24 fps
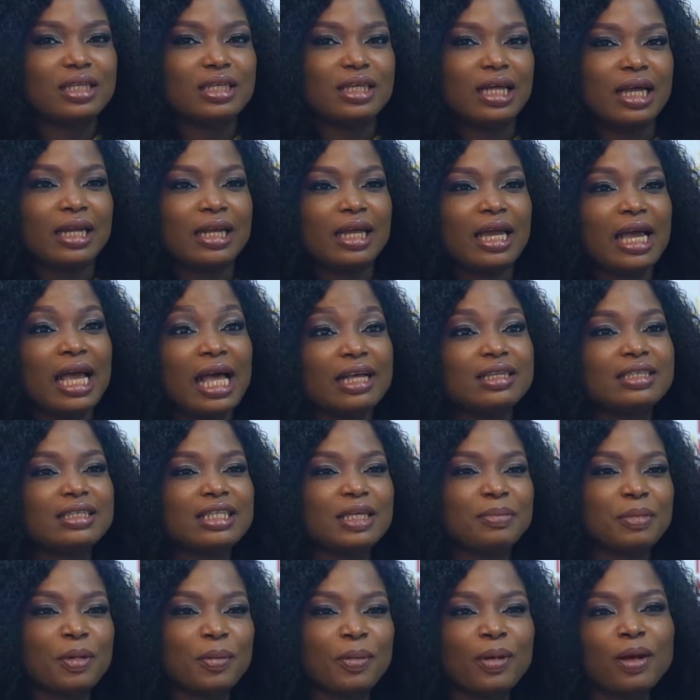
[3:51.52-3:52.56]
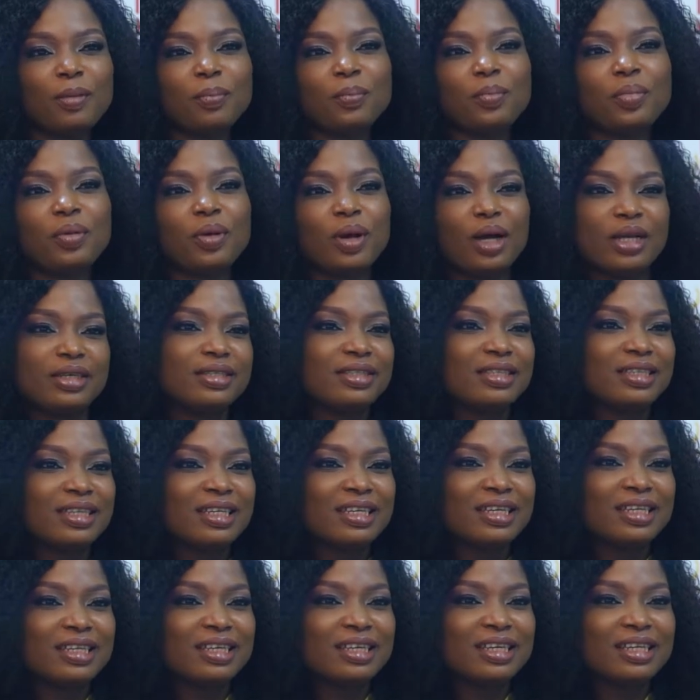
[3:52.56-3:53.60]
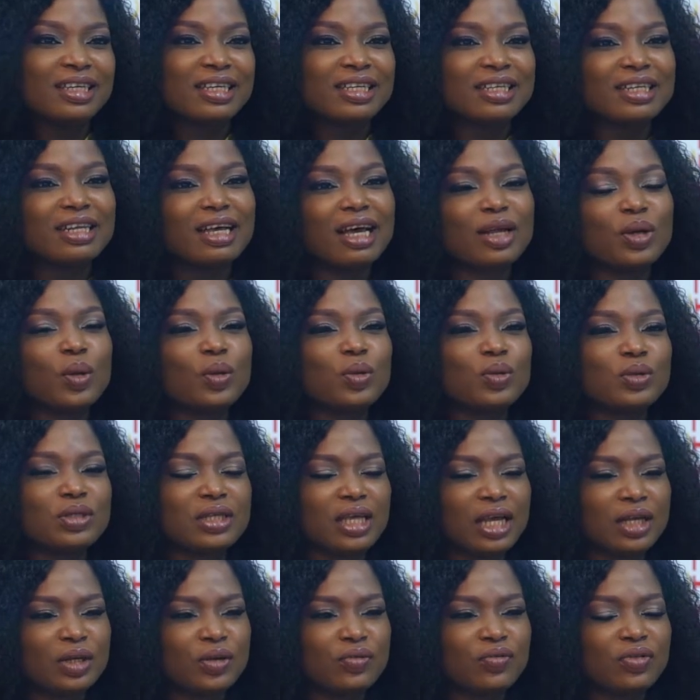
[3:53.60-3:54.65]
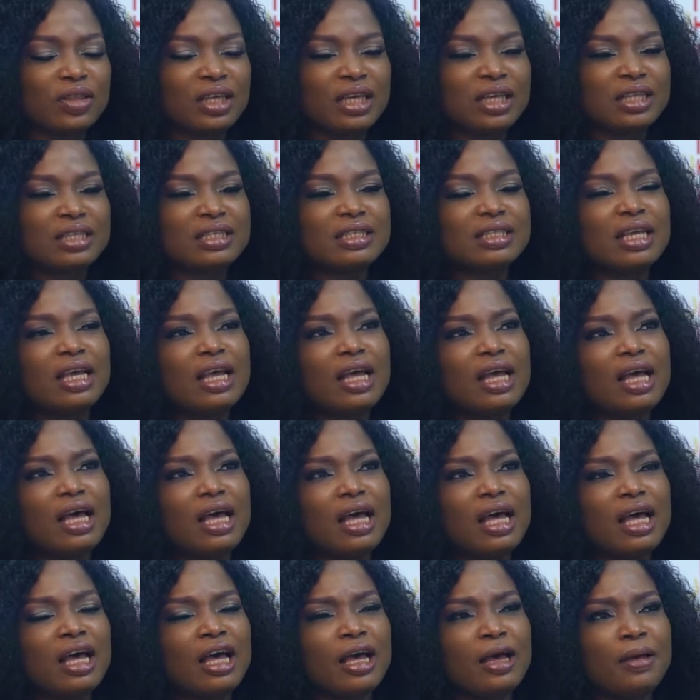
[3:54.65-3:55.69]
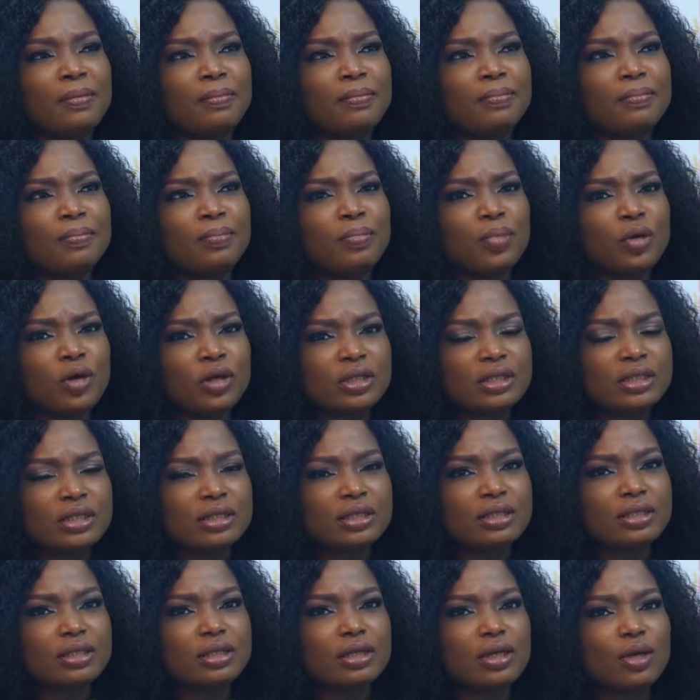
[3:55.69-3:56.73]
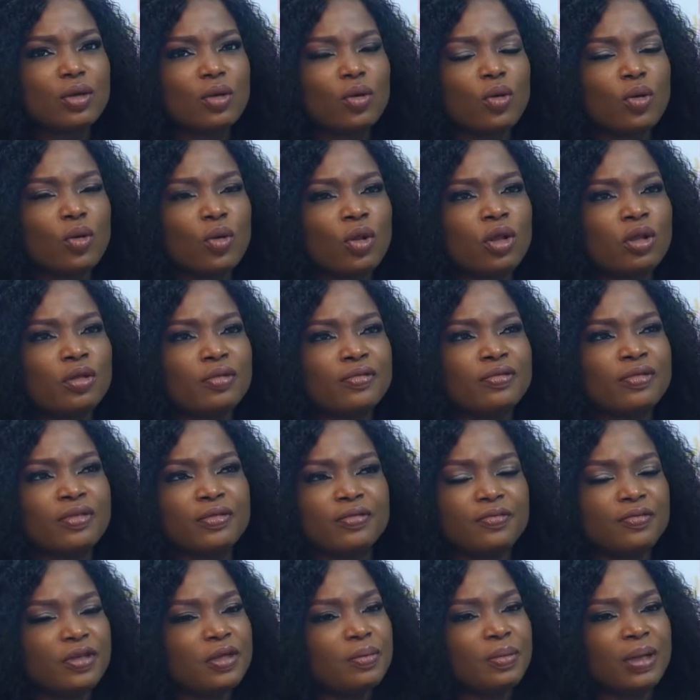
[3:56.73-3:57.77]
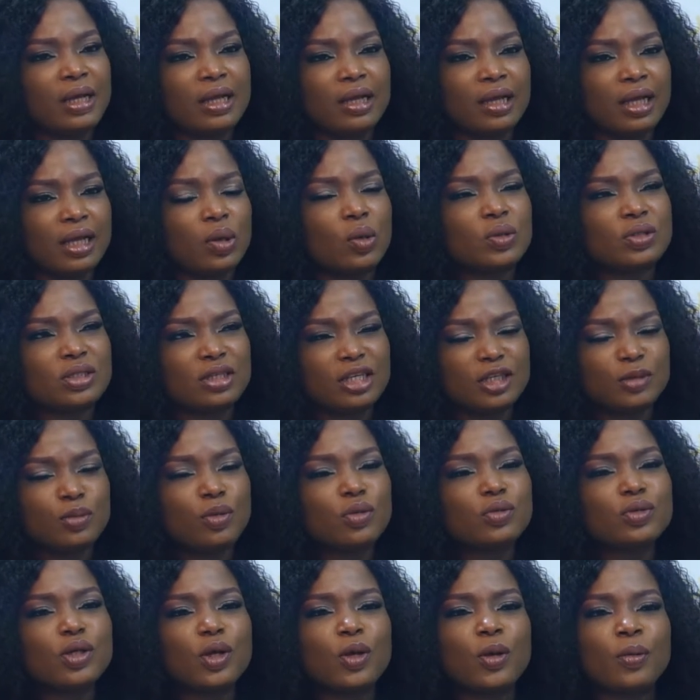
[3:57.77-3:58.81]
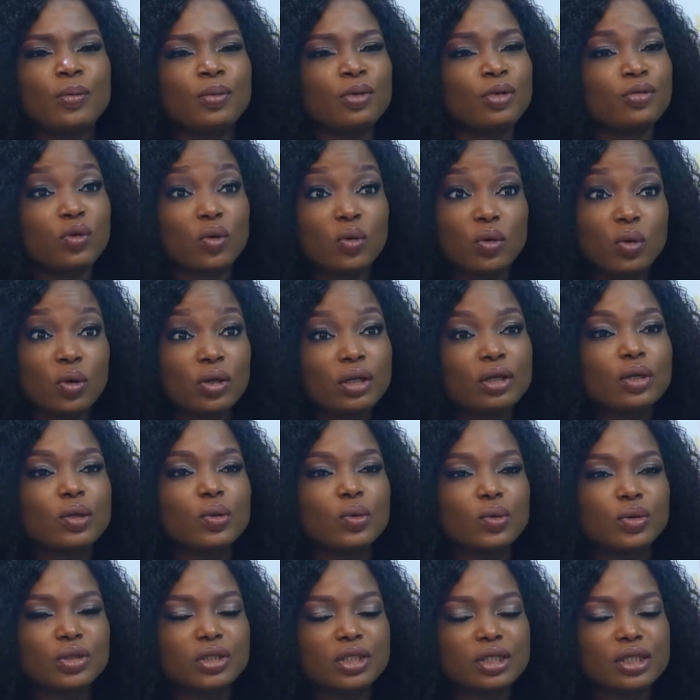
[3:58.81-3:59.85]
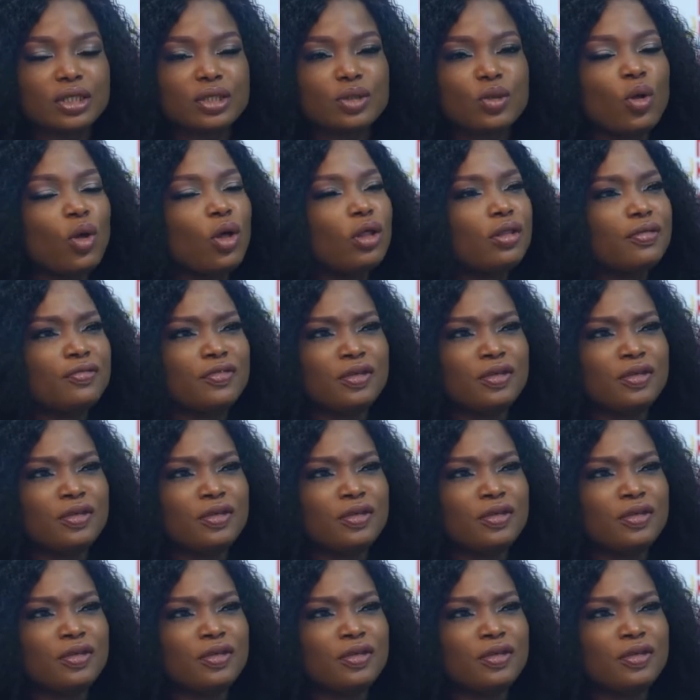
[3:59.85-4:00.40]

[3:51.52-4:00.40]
and I asked him about pricing and all those kind of things. Um, but all of the feedback I got, and I spoke to a couple of other coaches, all the